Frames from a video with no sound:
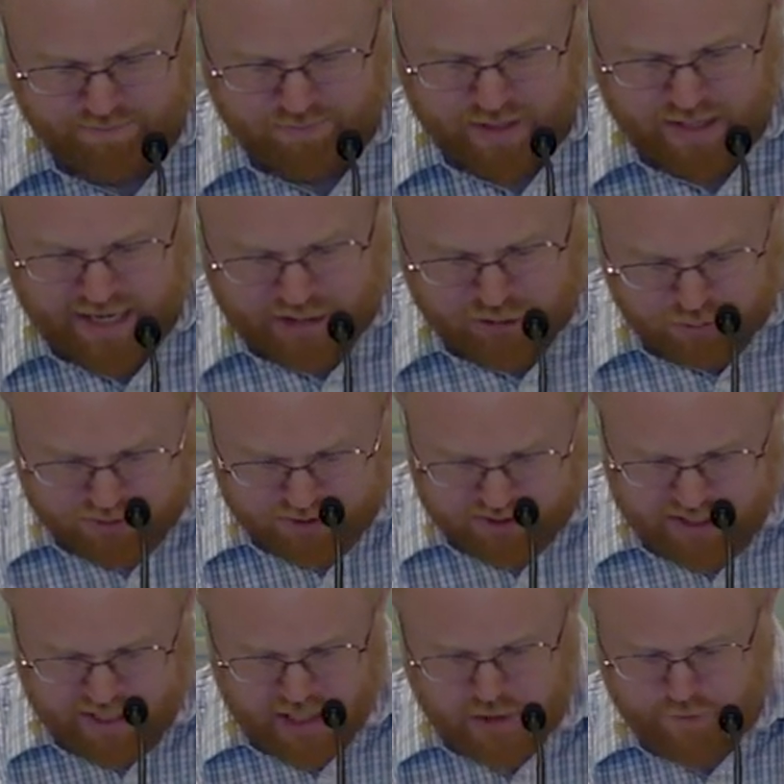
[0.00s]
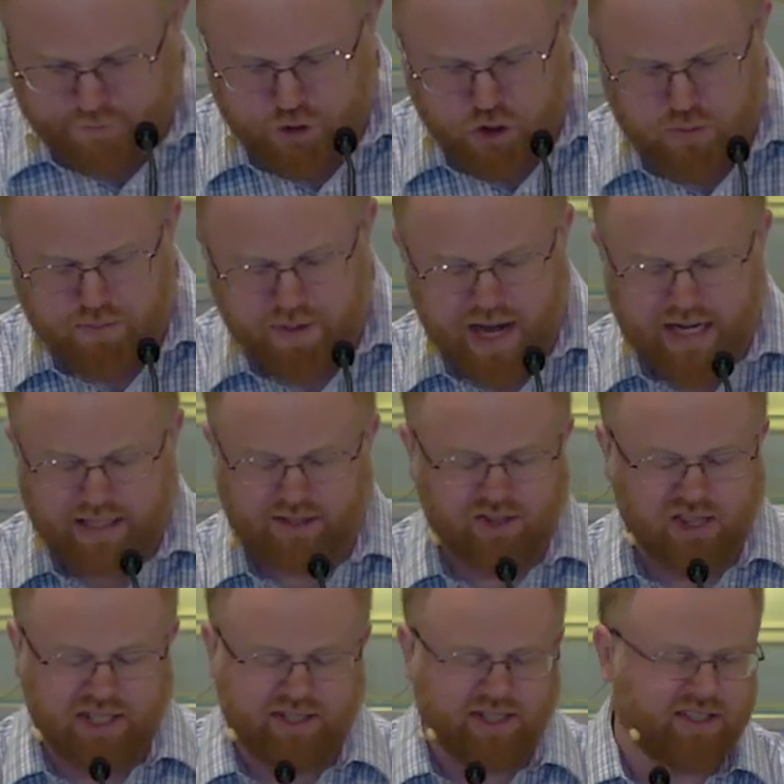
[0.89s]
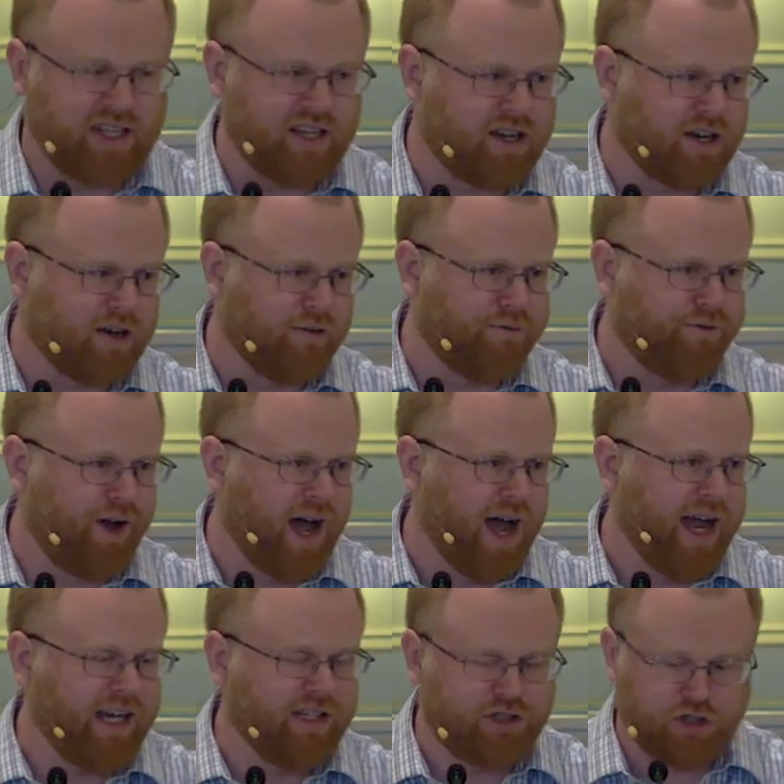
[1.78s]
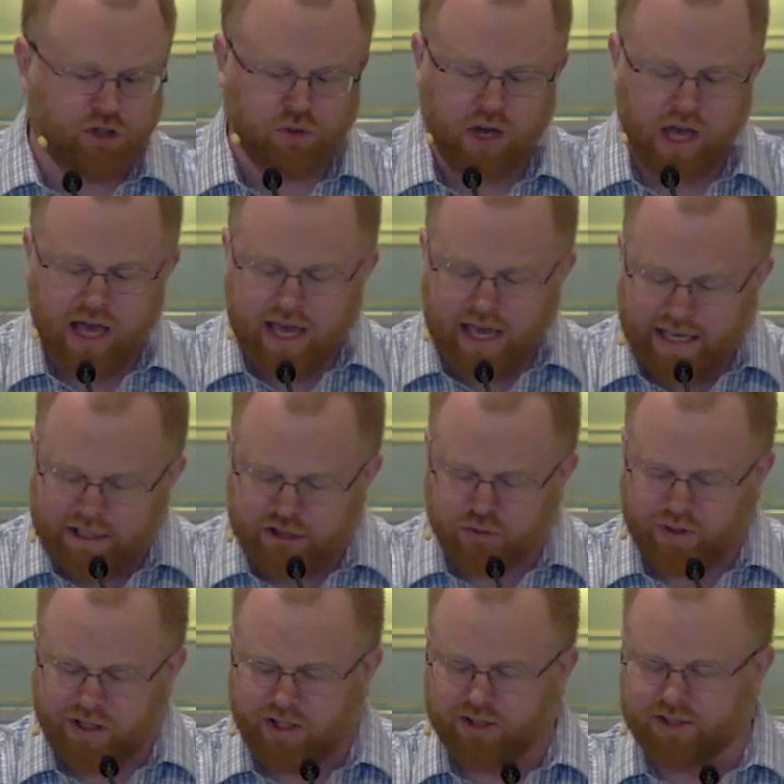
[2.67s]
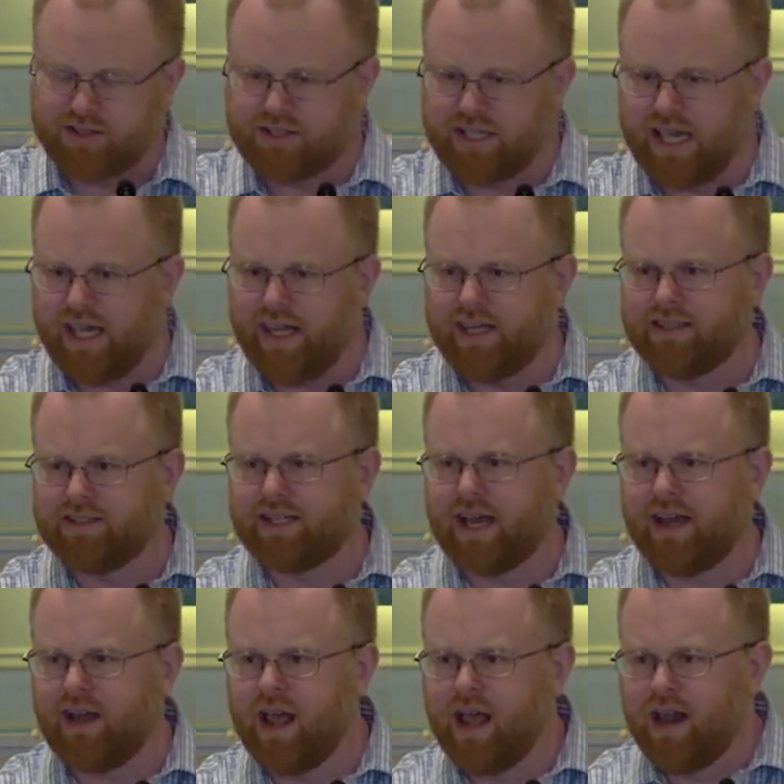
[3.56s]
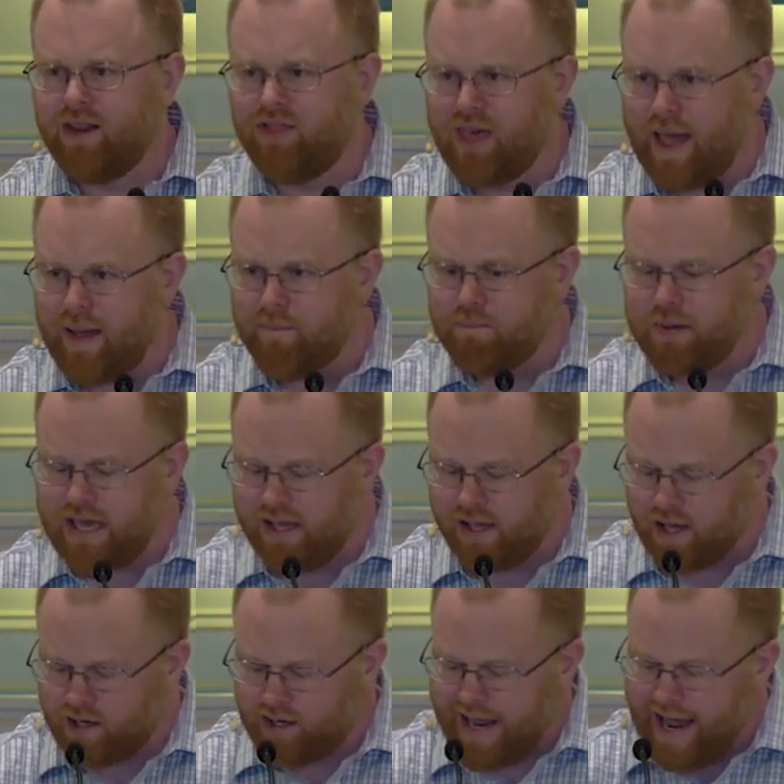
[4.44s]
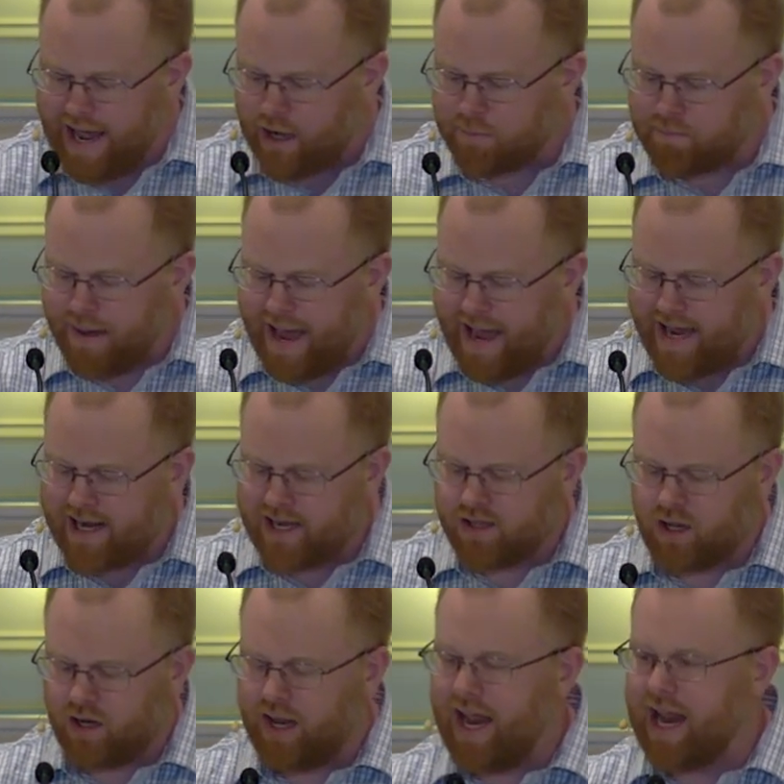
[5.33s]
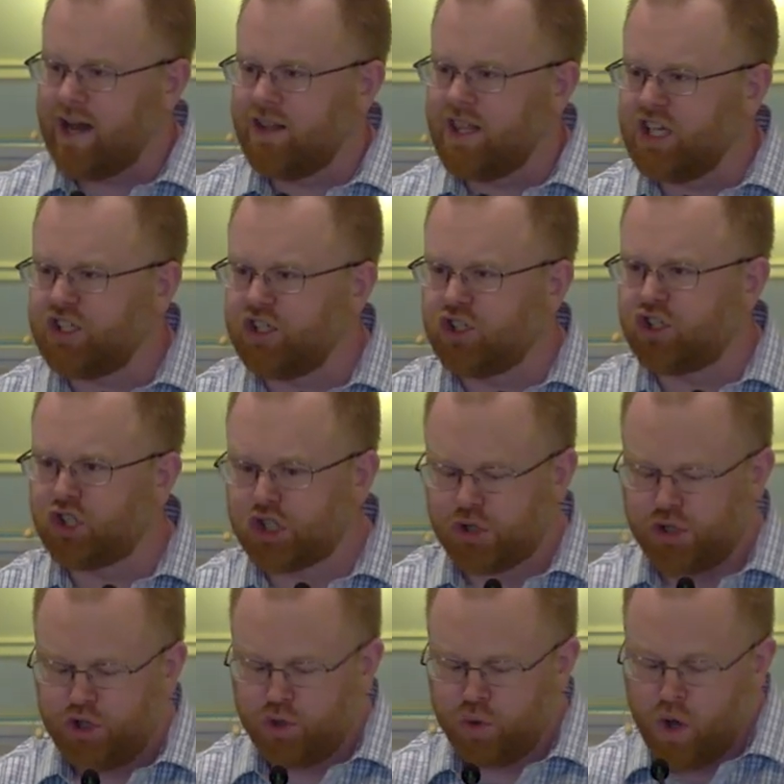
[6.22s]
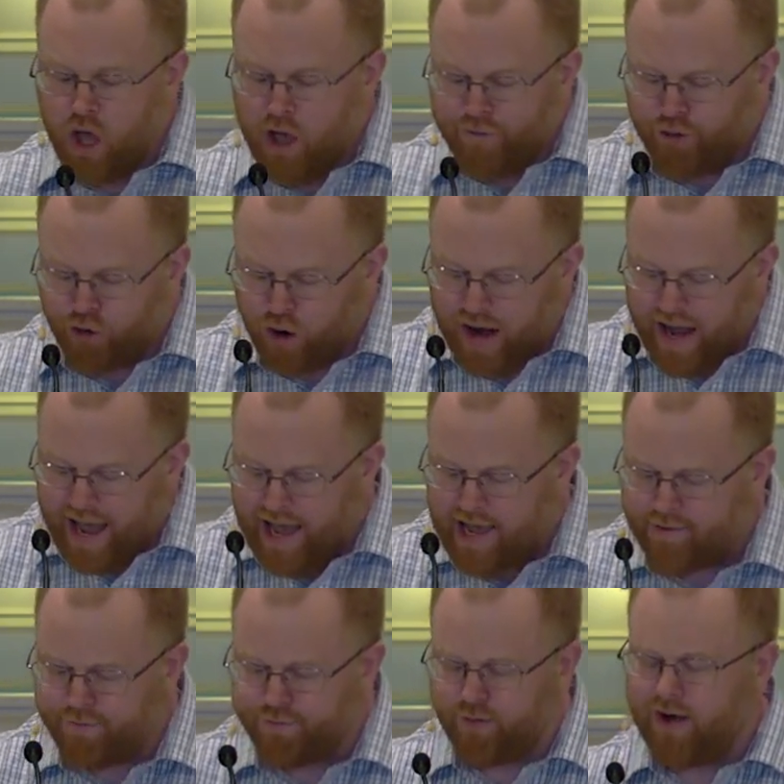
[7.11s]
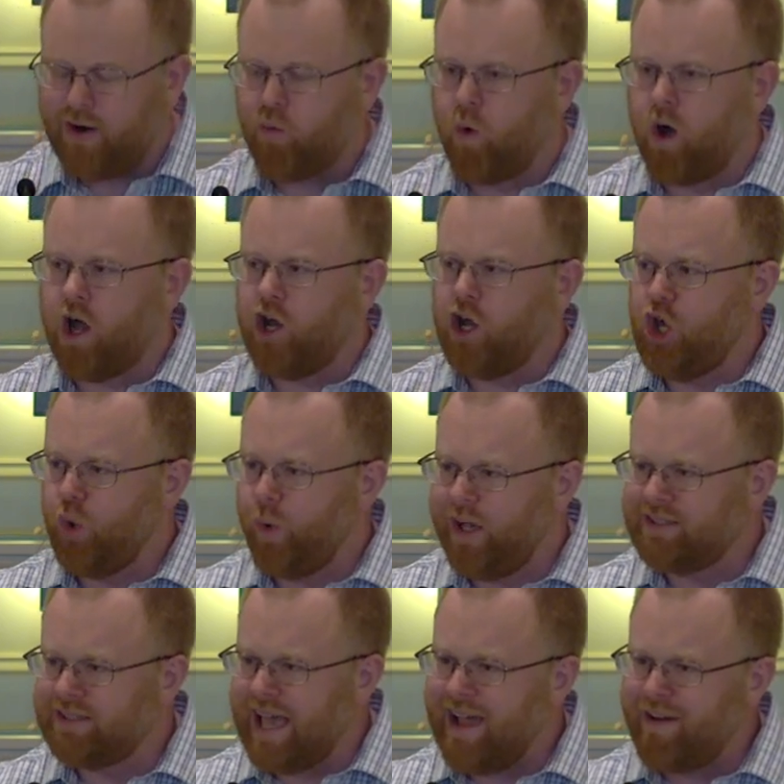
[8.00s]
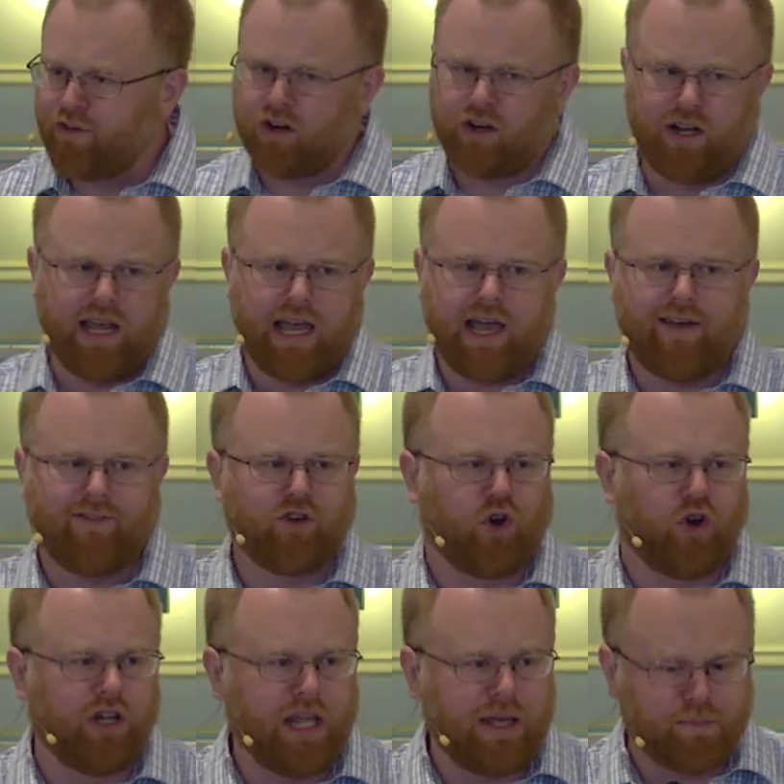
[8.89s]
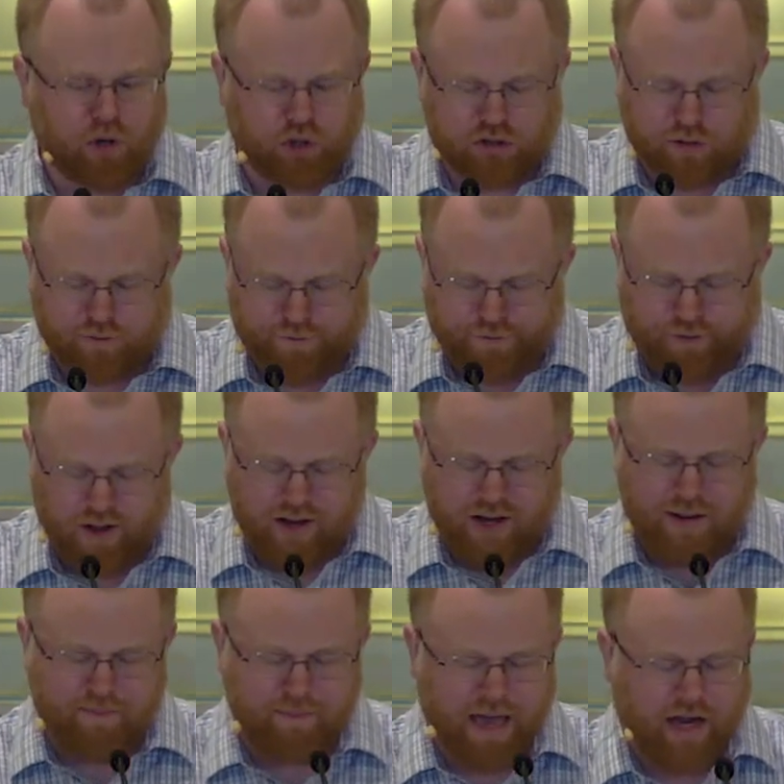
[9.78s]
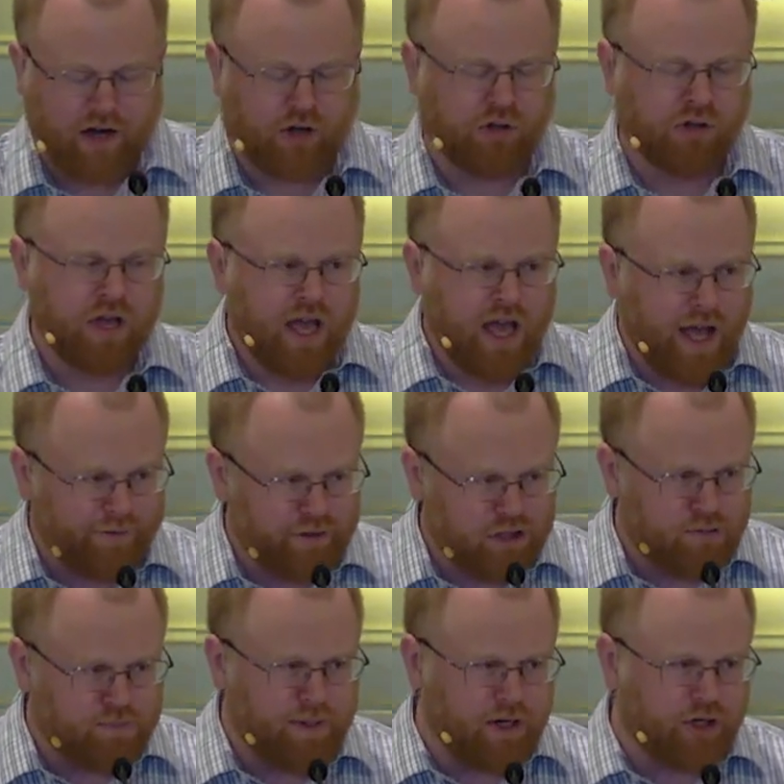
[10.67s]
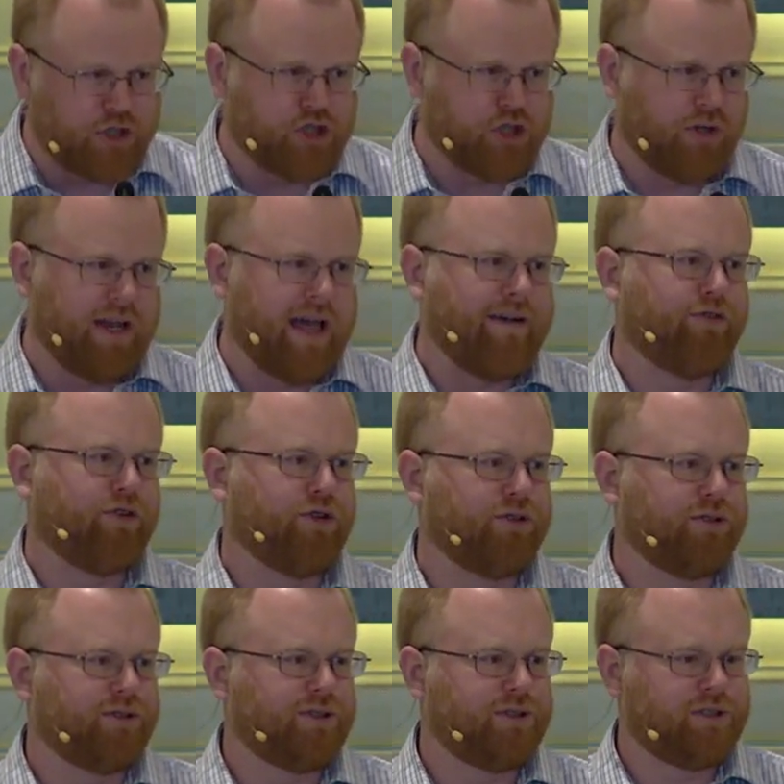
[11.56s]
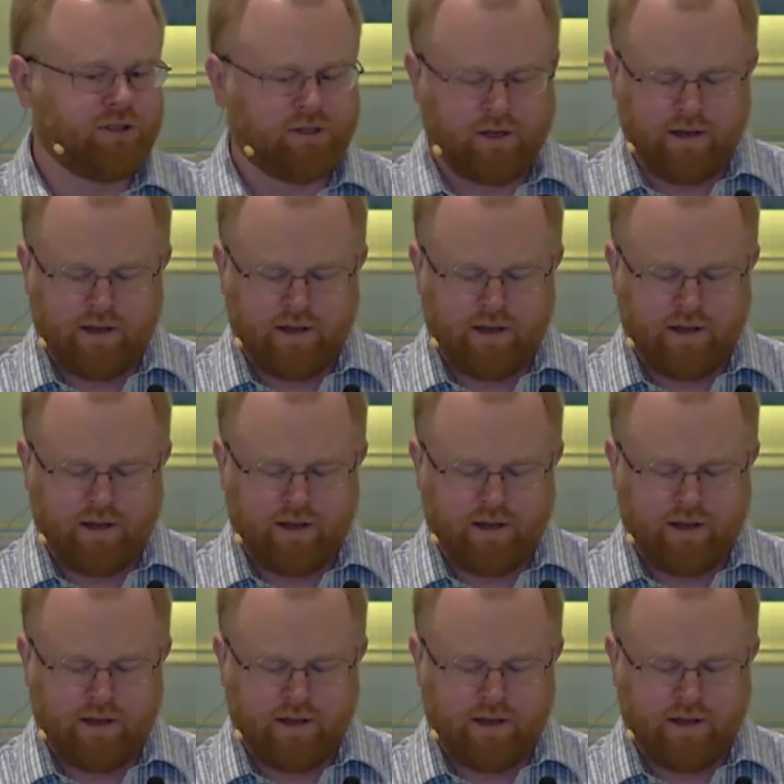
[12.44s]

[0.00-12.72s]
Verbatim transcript: And as we'll see in a few minutes, this isn't confined to Israel's sins and them being allowed back in the land. This is true for everyone who has ever lived on the most fundamental of spiritual levels.